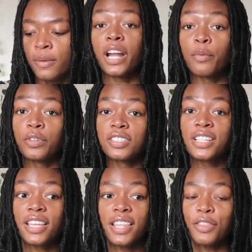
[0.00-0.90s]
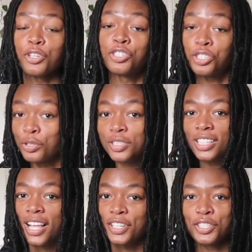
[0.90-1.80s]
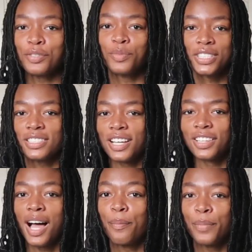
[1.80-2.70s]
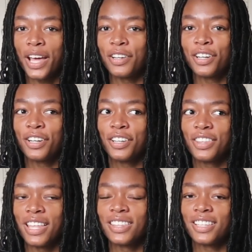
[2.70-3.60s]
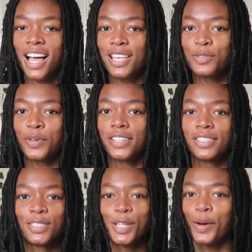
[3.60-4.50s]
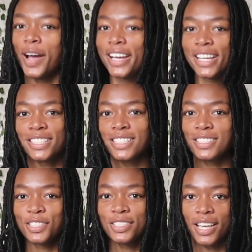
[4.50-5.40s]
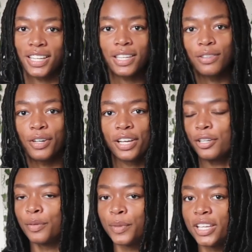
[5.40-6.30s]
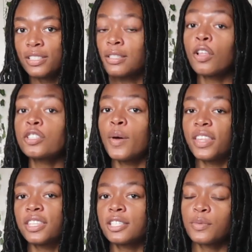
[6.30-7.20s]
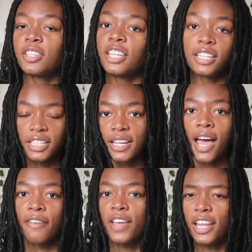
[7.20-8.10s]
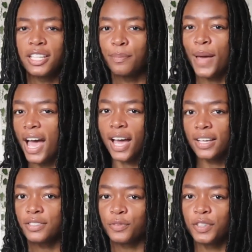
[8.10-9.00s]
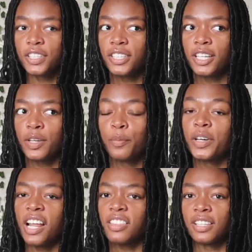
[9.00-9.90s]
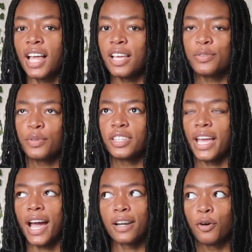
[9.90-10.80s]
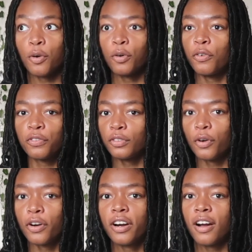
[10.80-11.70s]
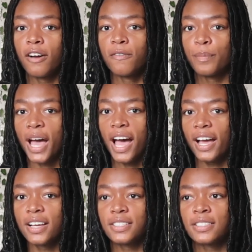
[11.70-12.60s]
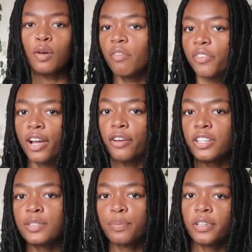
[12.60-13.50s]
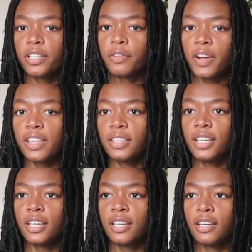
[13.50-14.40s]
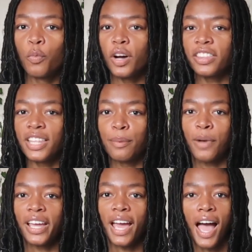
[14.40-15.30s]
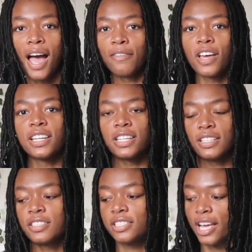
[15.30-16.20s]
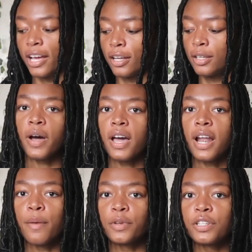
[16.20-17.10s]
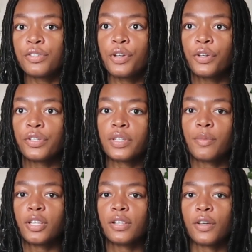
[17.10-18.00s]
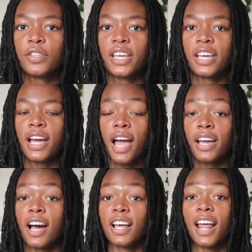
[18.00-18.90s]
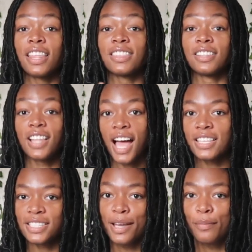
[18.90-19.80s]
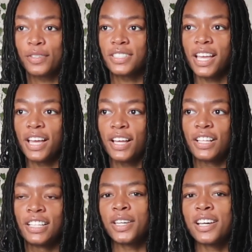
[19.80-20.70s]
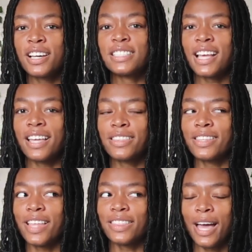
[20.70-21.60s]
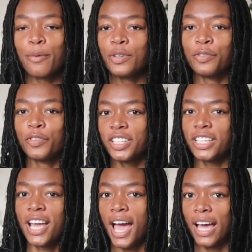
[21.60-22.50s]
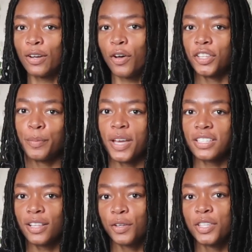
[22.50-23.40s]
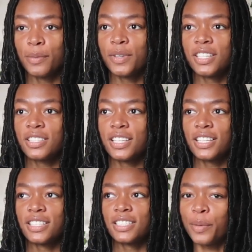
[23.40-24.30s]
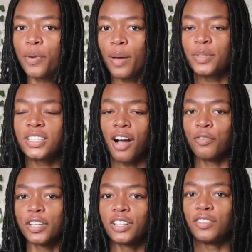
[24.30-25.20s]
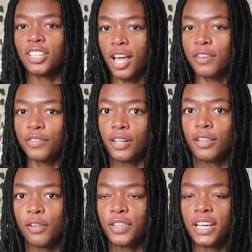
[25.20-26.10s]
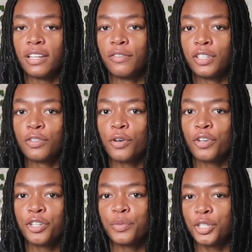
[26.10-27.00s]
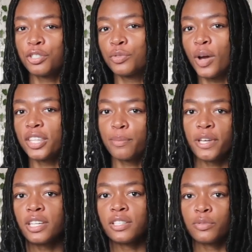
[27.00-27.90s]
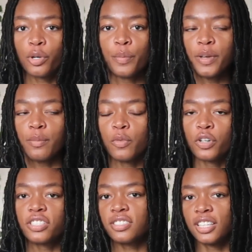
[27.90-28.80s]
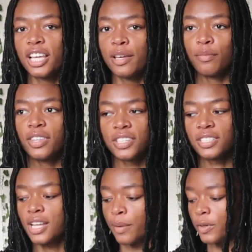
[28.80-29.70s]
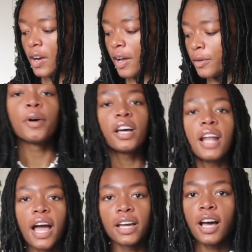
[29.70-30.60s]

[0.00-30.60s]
But I will say that the shoe selection was a lot better than the last one, so I guess it's just like either hit or miss. Also at this one, they didn't have any bags really, but at the last one, they had a whole floor of bags. So it varies pretty greatly what they might have at each sale, but I'm gonna show you some of the clothing I got at the last sample sale because I think that that one really had all the best clothing pieces. They probably got rid of a lot of their clothing inventory, is why the pickings were a bit more slim this time around. But I